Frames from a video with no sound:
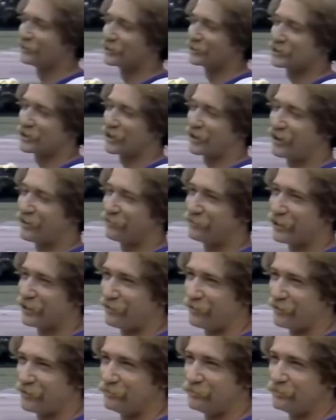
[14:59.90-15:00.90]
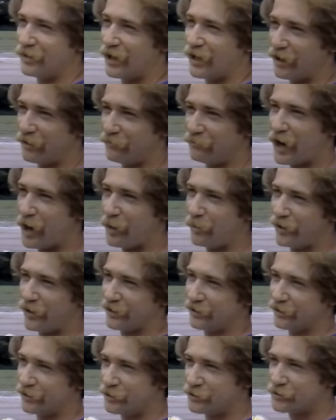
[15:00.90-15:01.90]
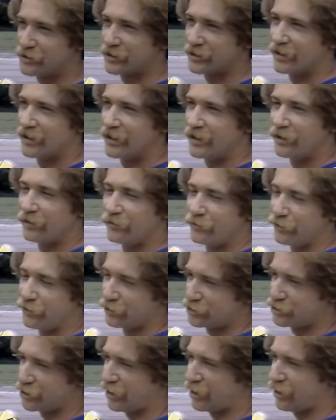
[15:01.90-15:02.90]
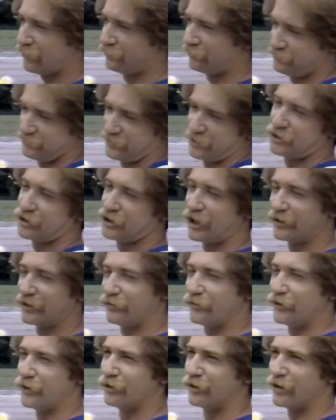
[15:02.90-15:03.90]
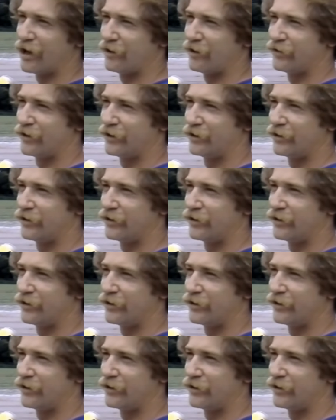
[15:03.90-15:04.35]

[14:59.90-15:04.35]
fuel shut off lever uh, vibrated loose fuel shut off, just shut the fuel off